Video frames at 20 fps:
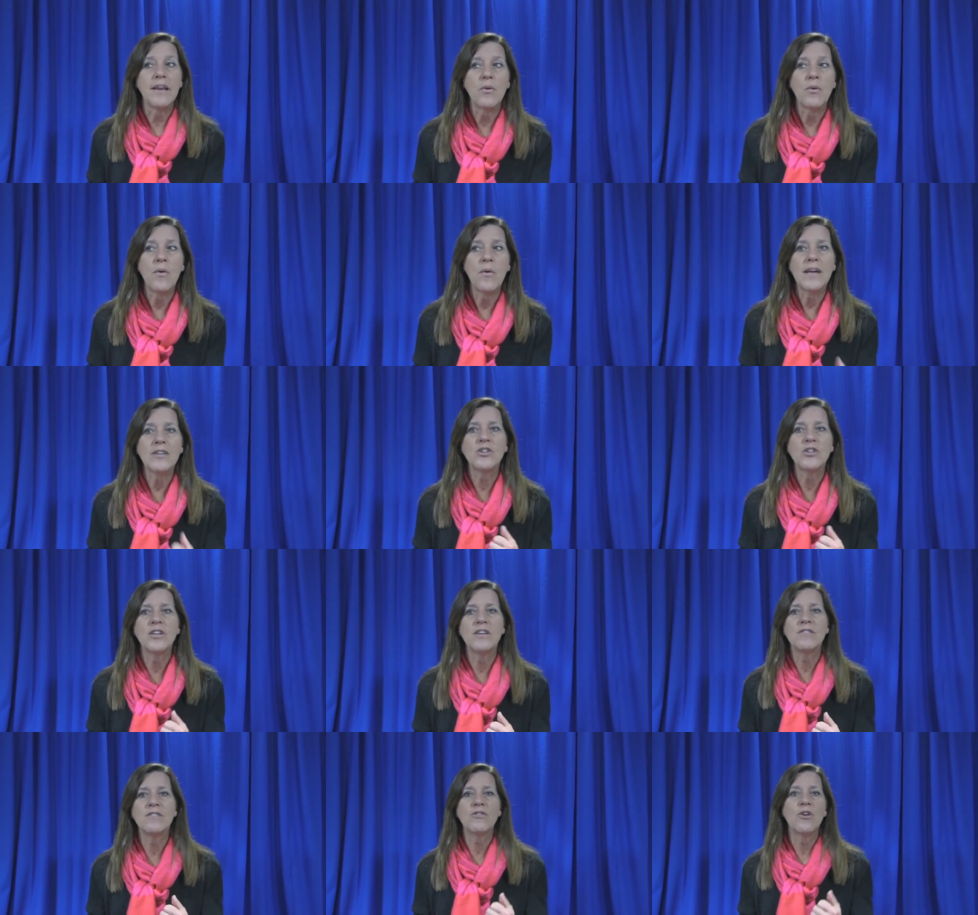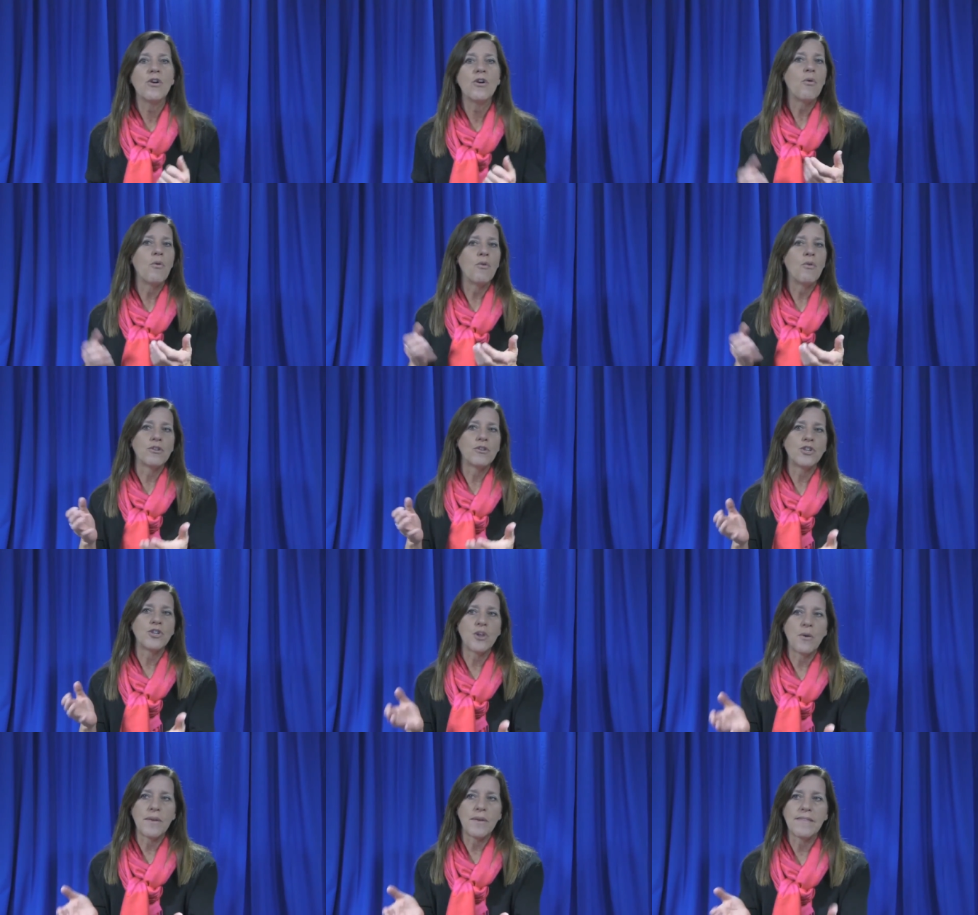questions or
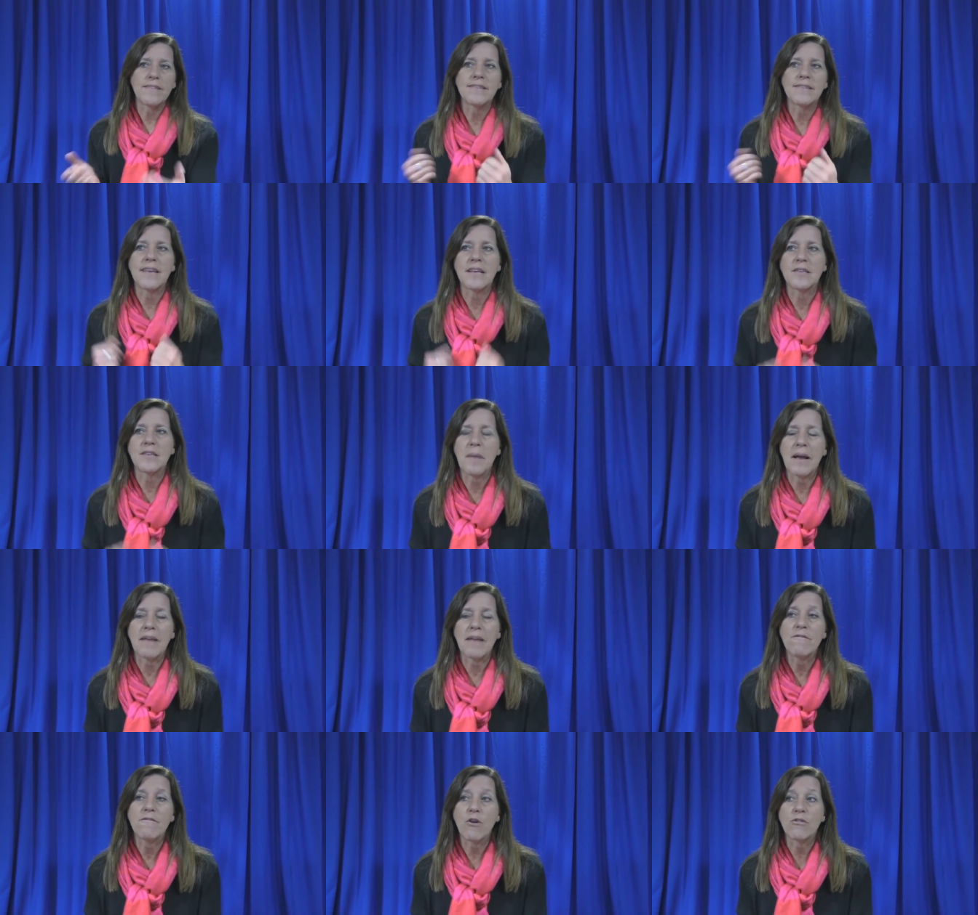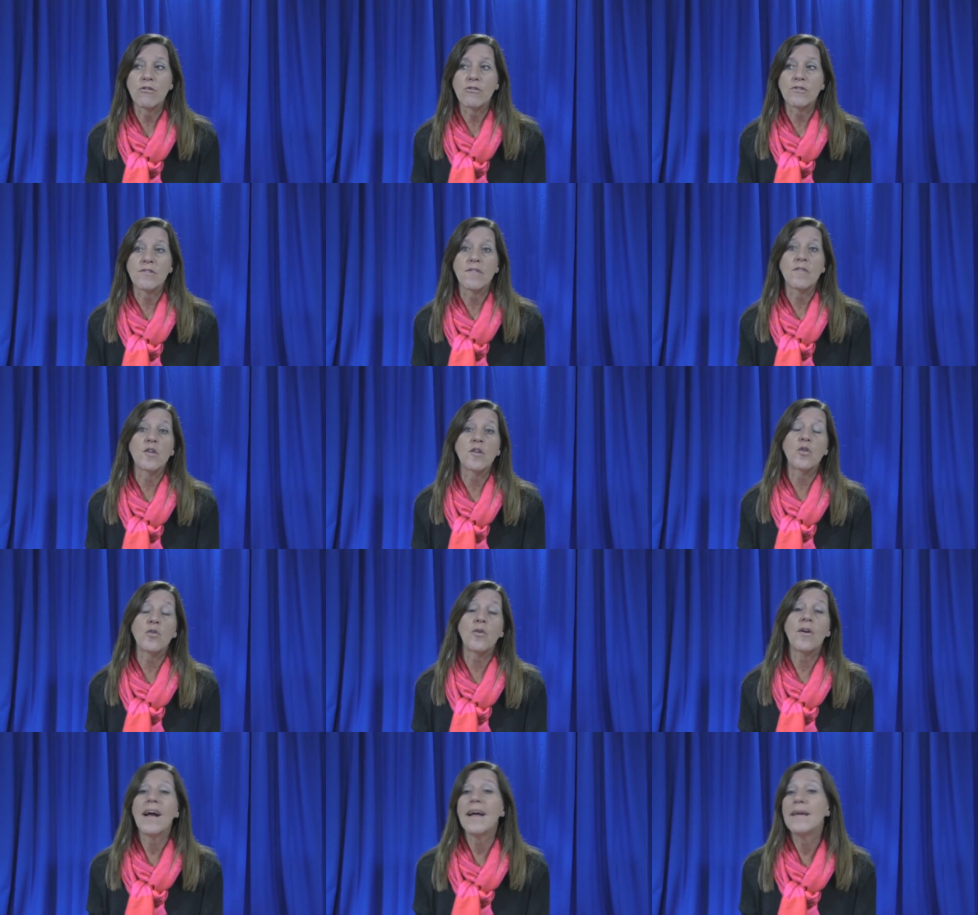showing the suspect photos of the
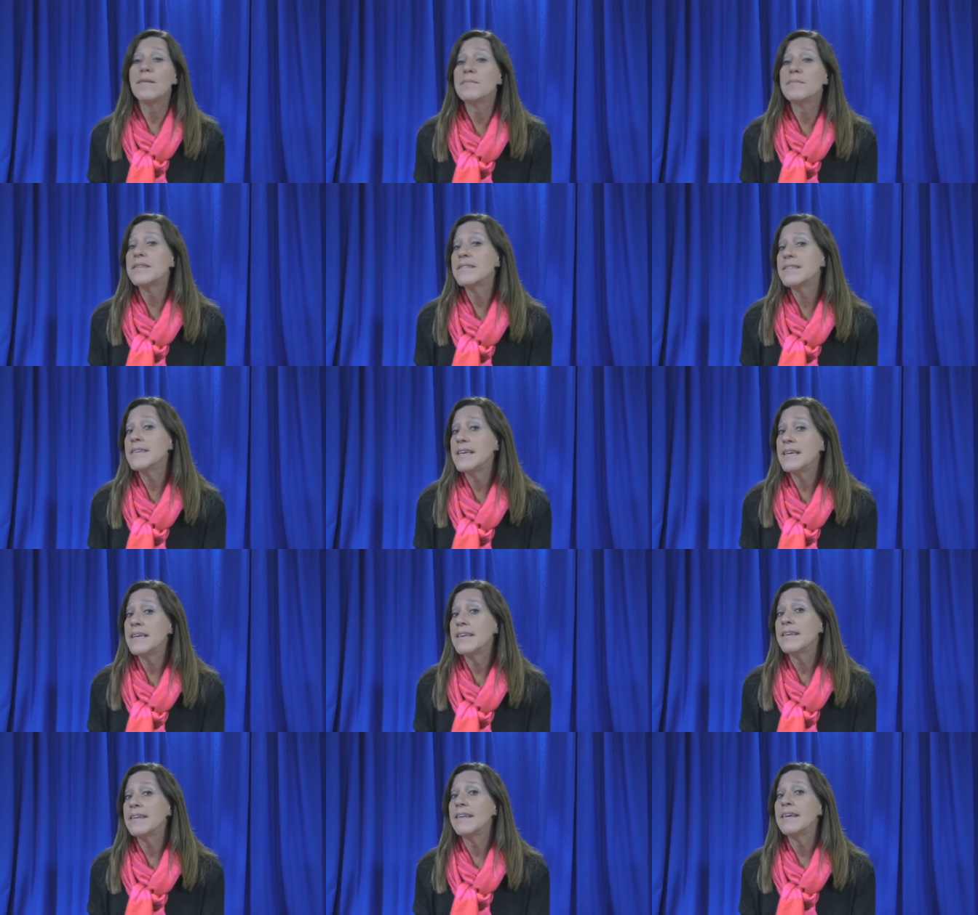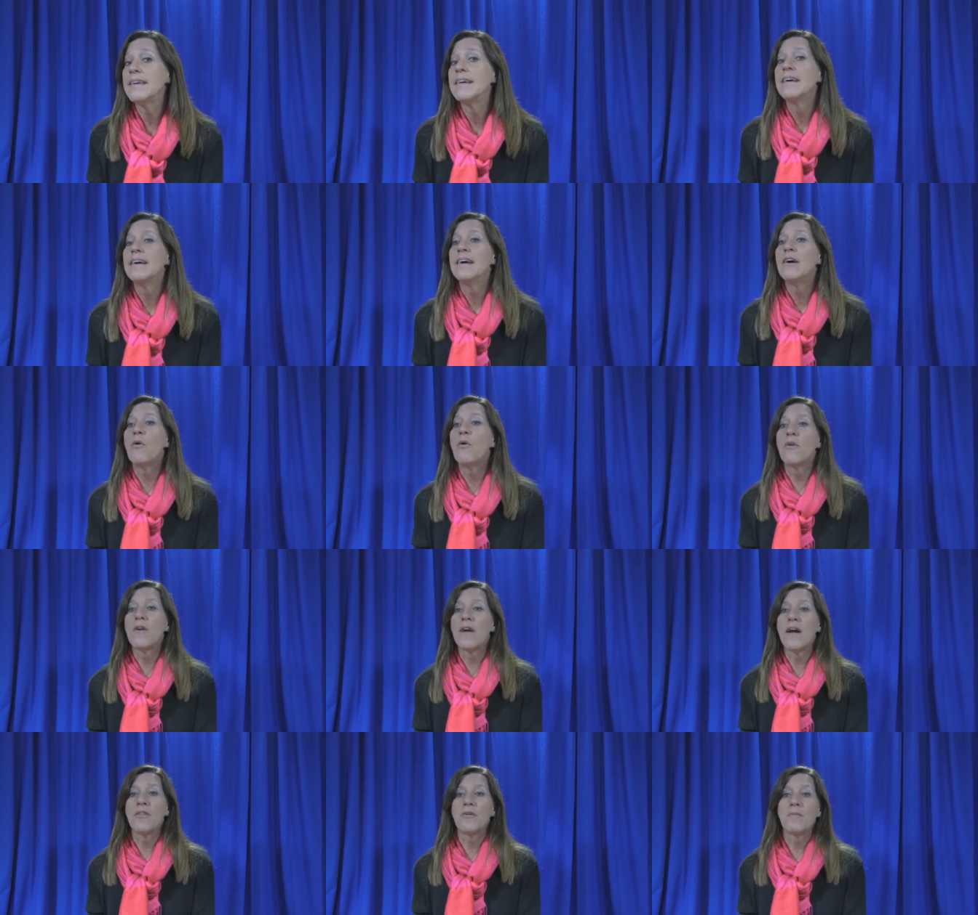crime scene
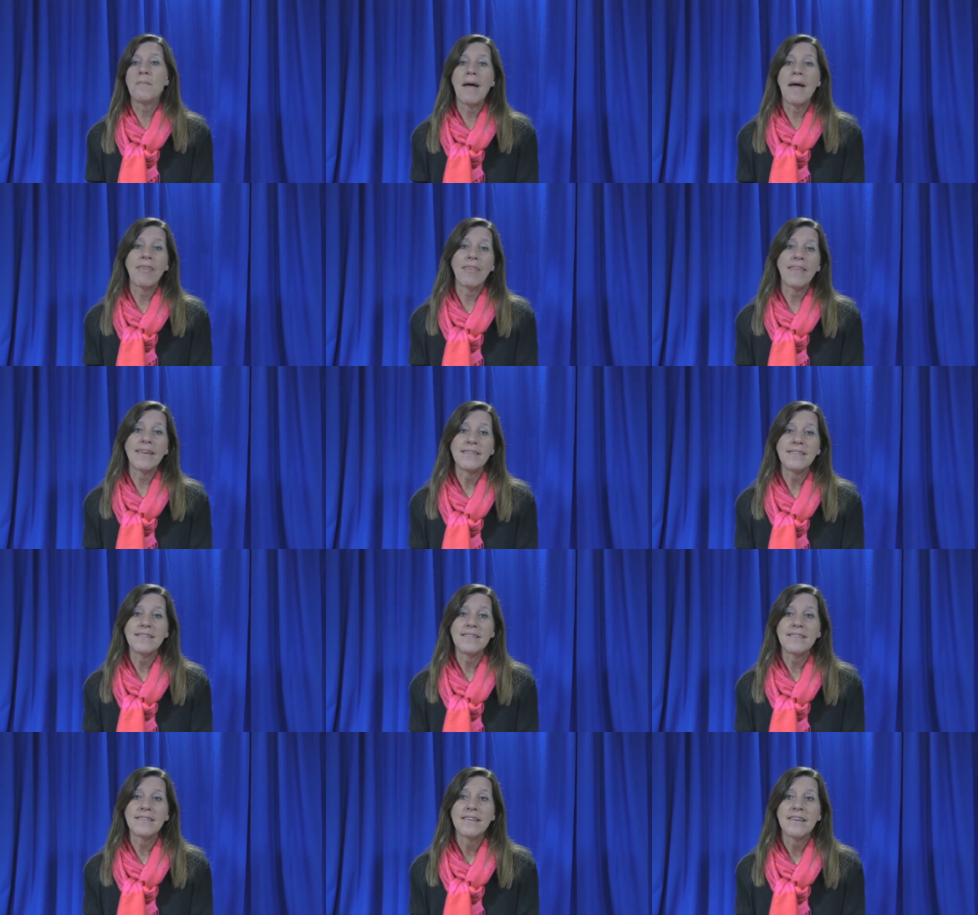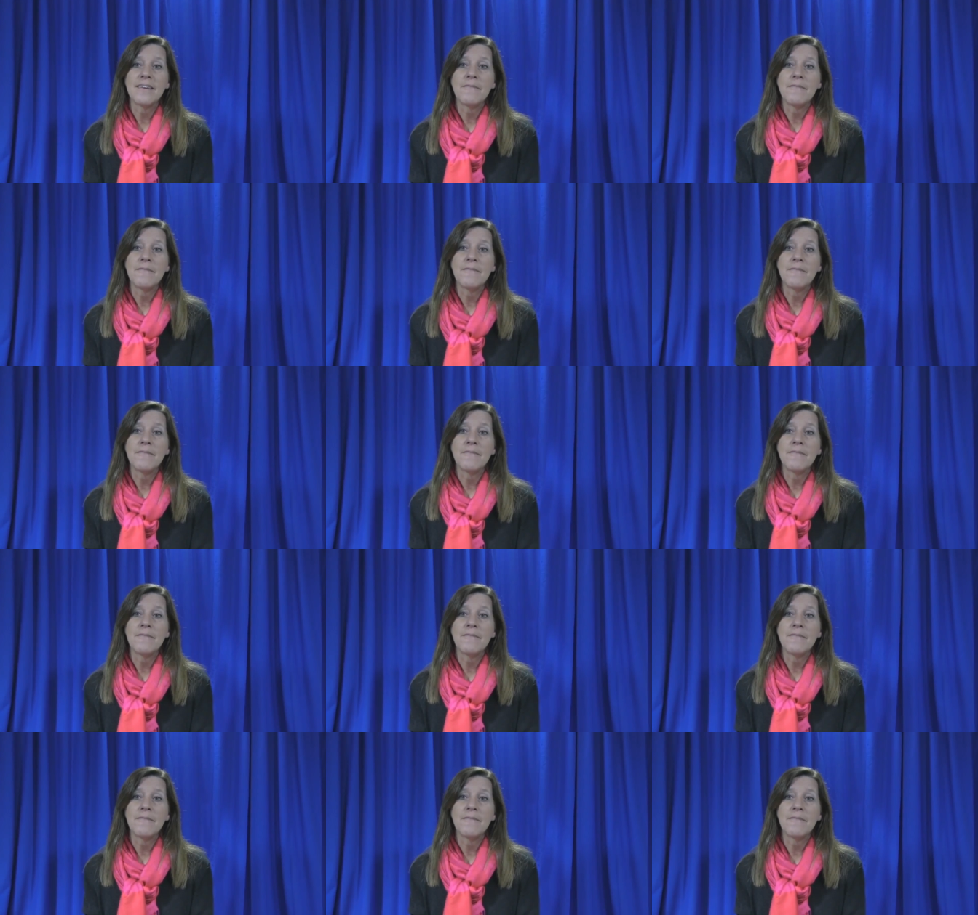or other methods.